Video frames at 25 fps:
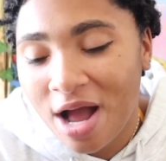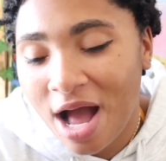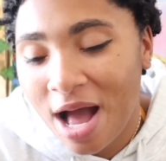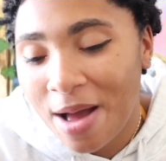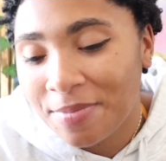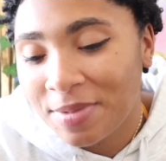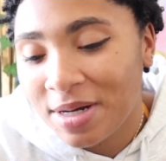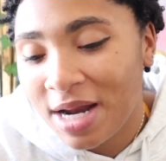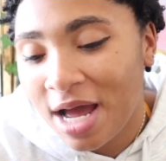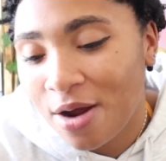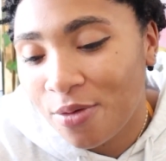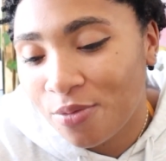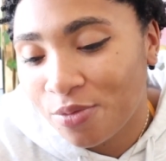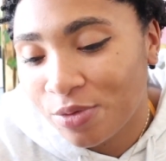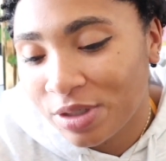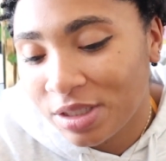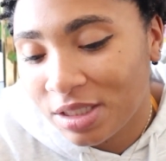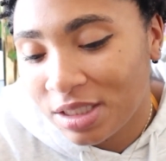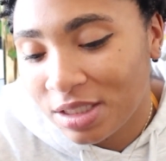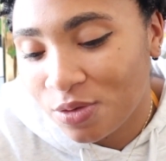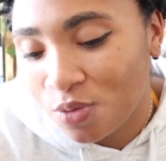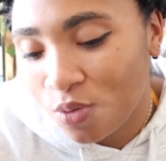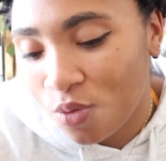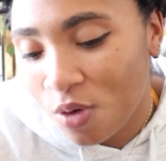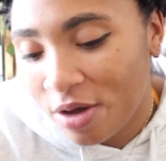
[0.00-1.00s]
I'm not
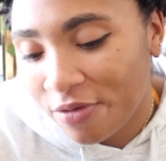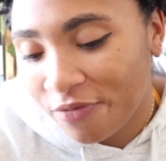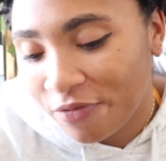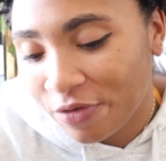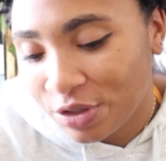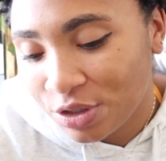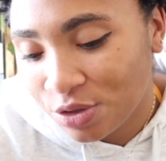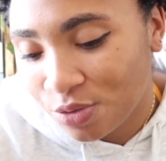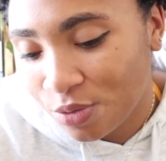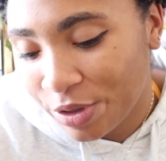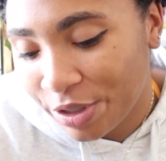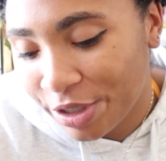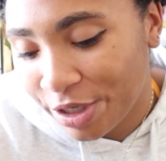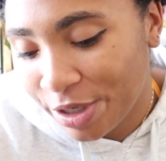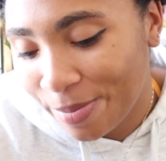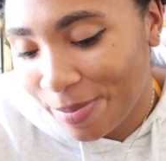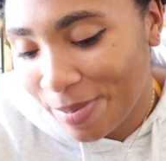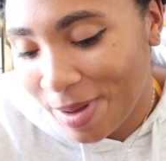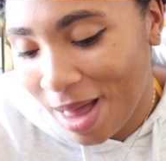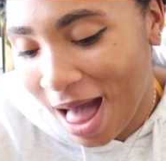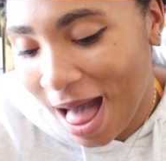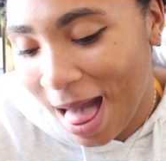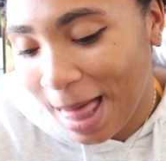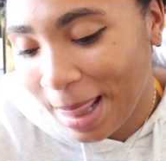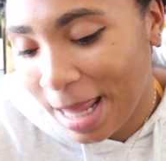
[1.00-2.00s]
really one for Twitter,
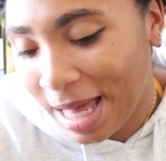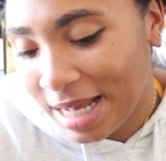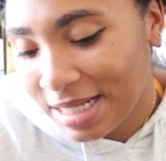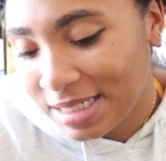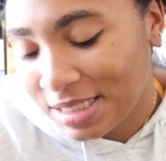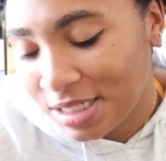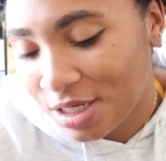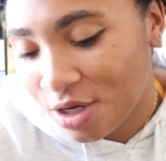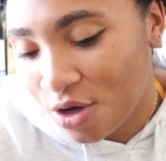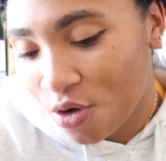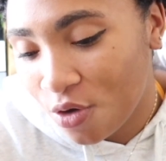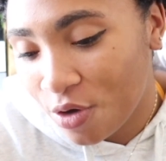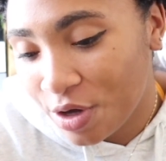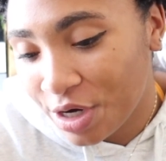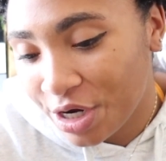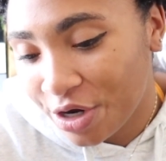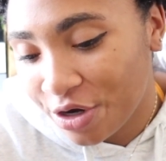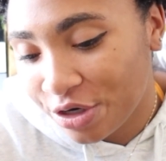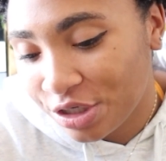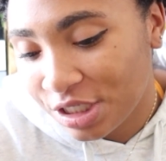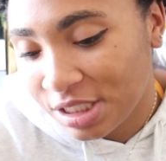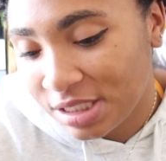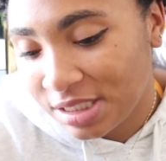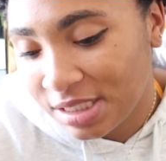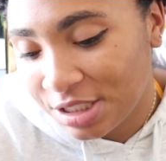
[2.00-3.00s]
but I like to go on
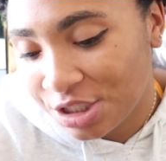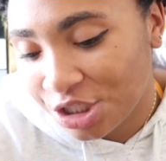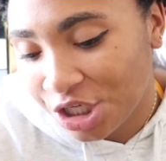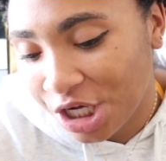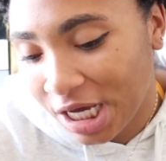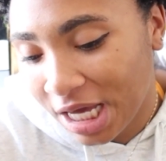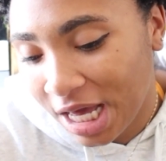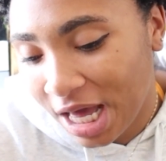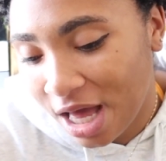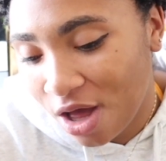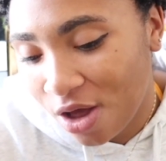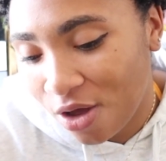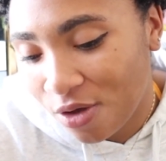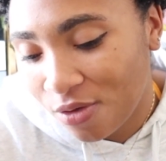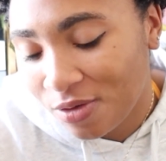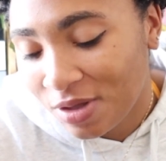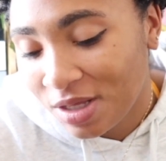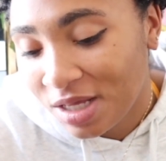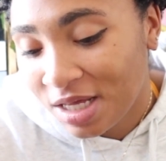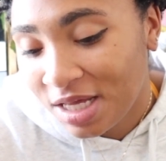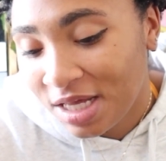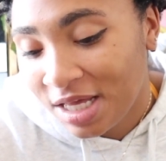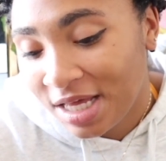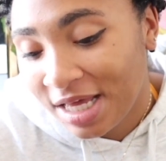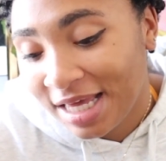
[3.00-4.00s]
here just to check out
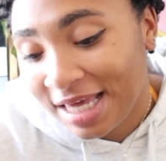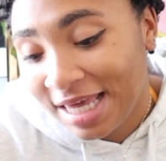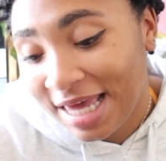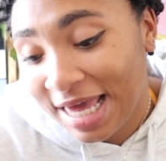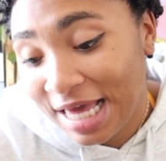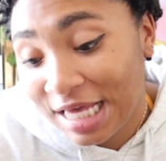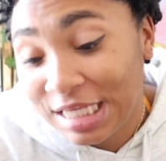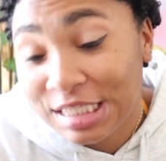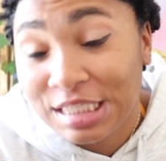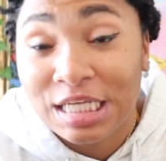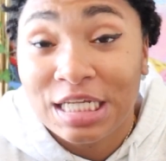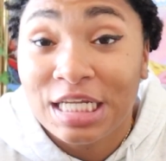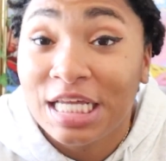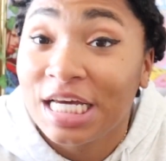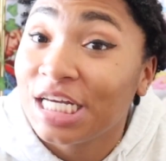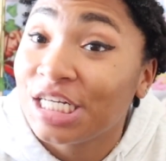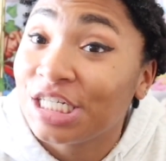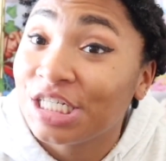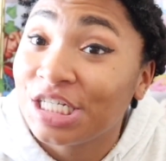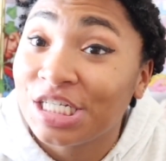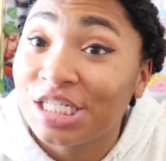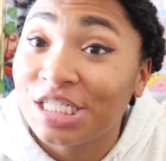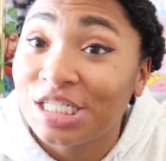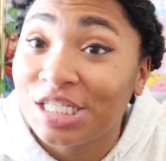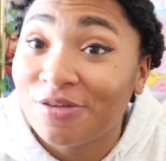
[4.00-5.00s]

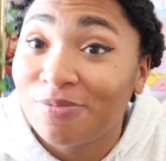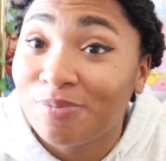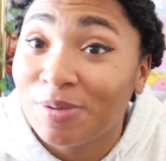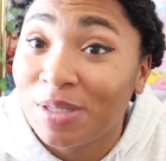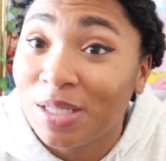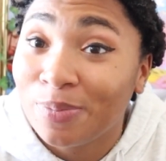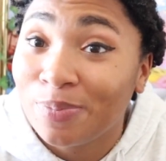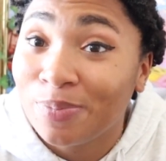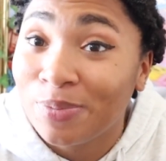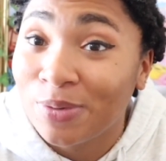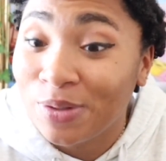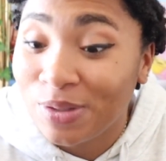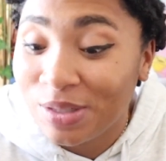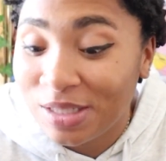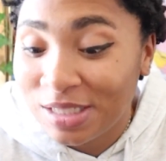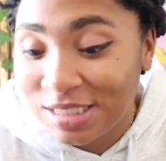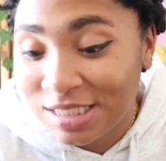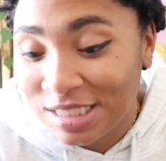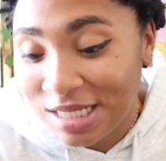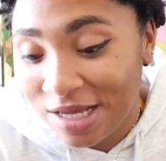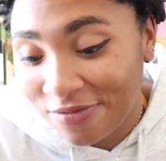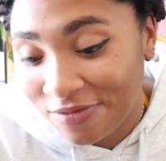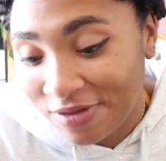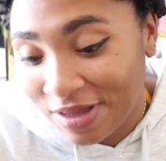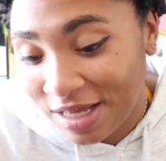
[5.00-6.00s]
cancellations of people and
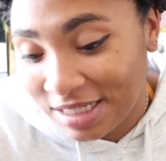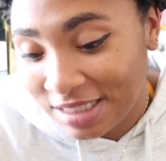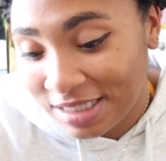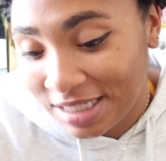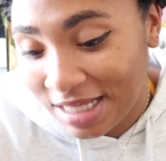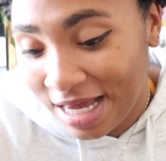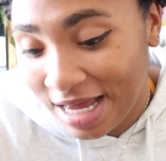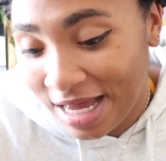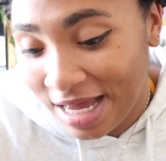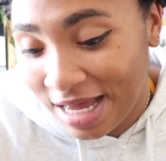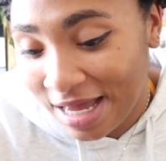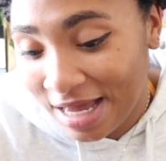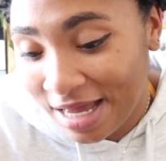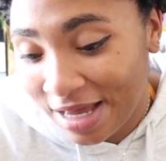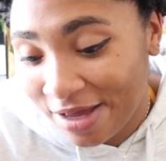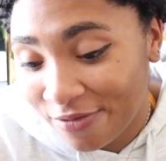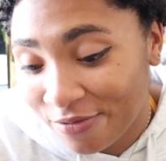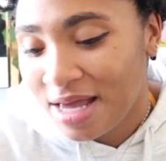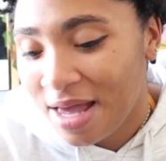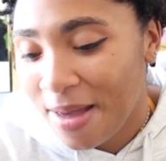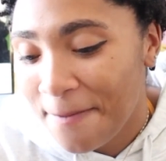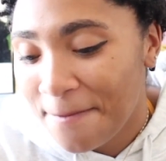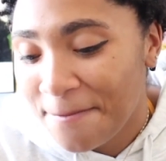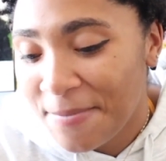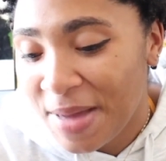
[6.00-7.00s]
stuff like
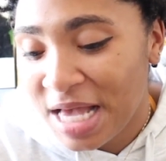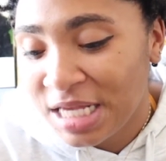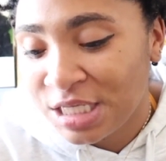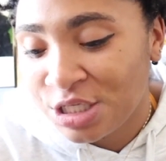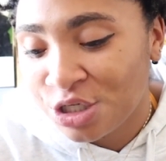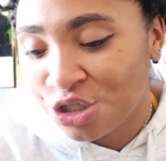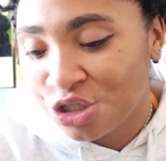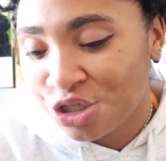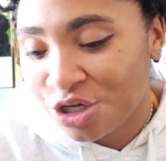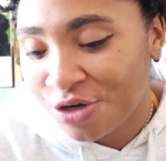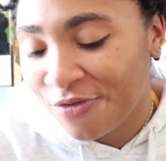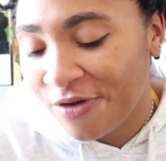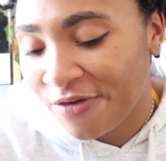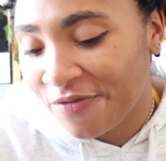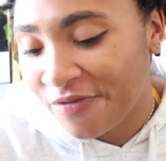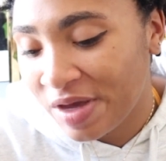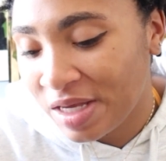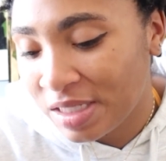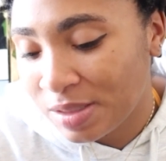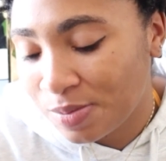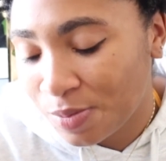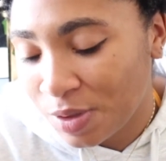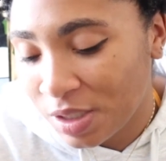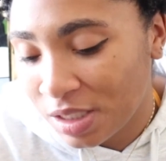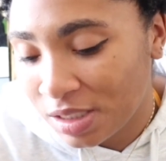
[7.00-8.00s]
that. Messenger for
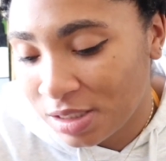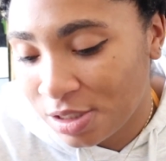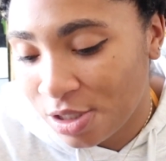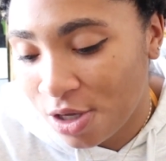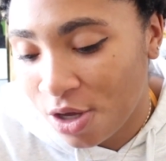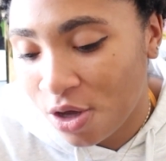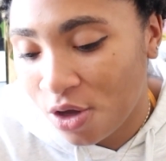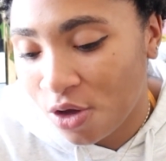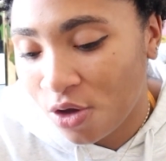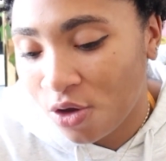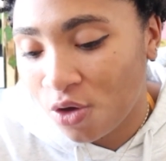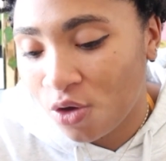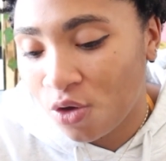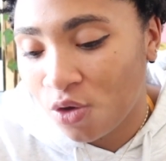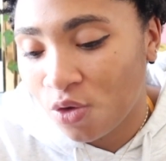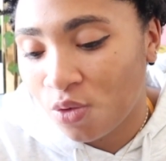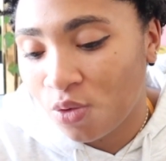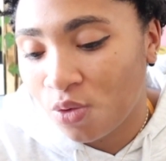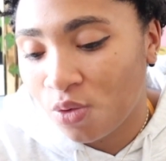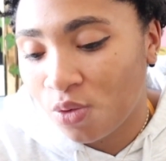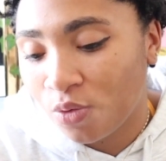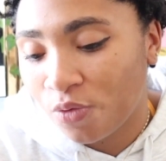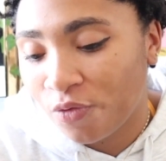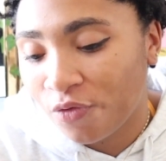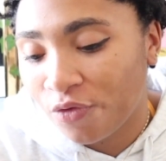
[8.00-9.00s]
Facebook,
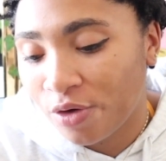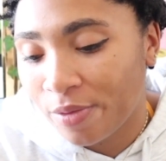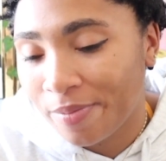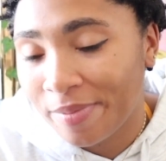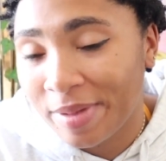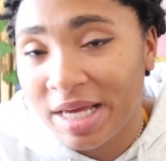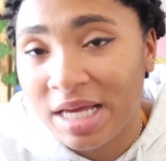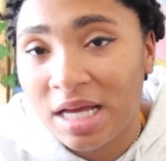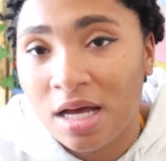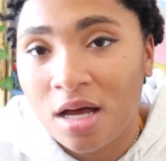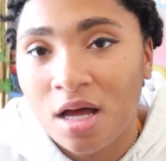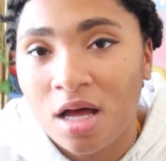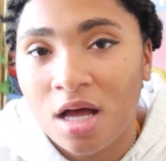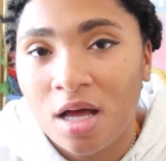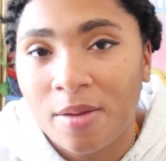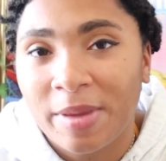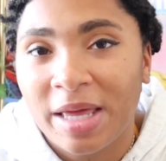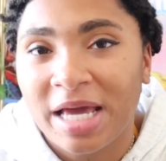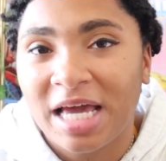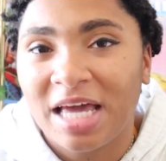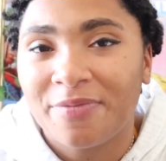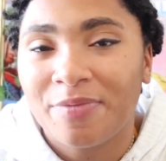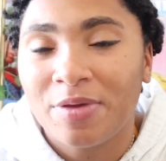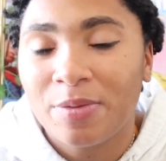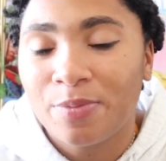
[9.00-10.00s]
so for
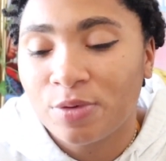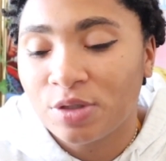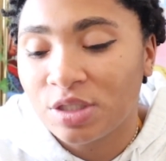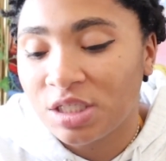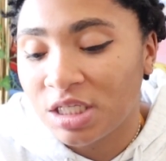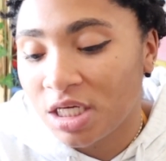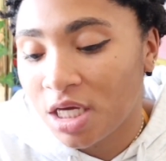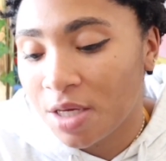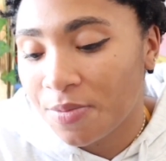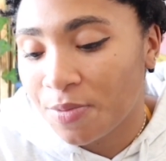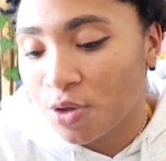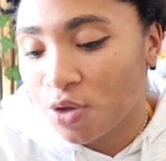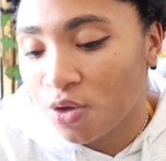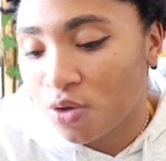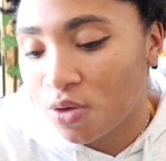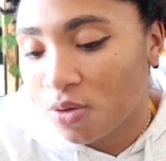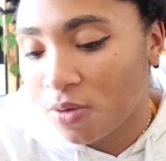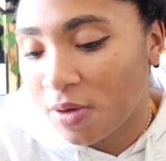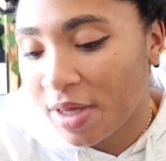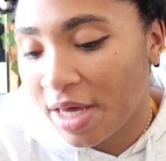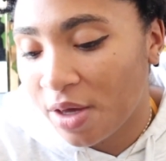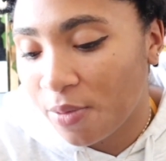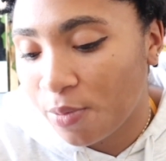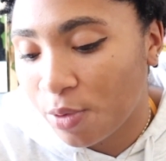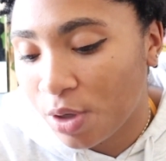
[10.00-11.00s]
like if people DM
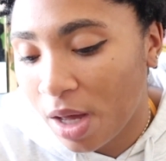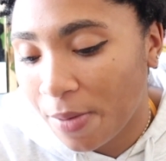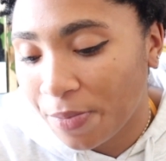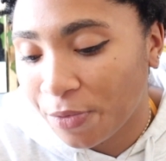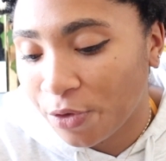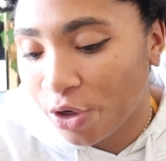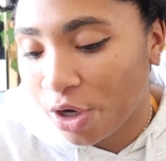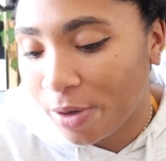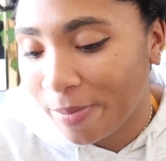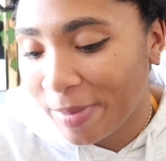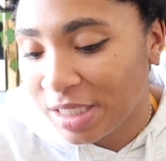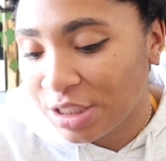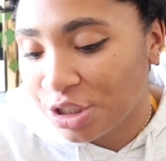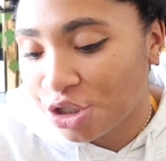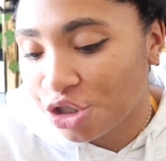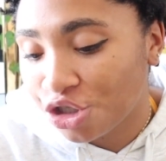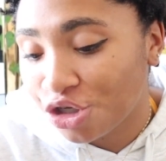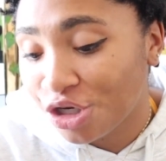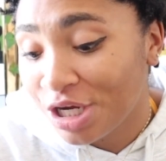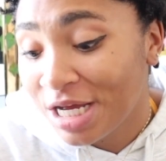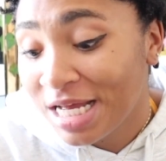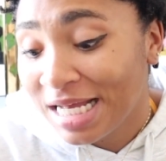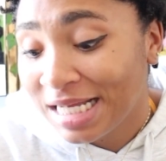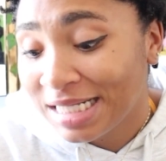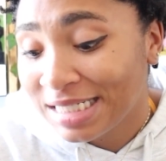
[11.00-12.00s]
you, it will come through your
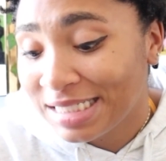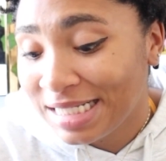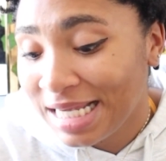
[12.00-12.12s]
Messenger.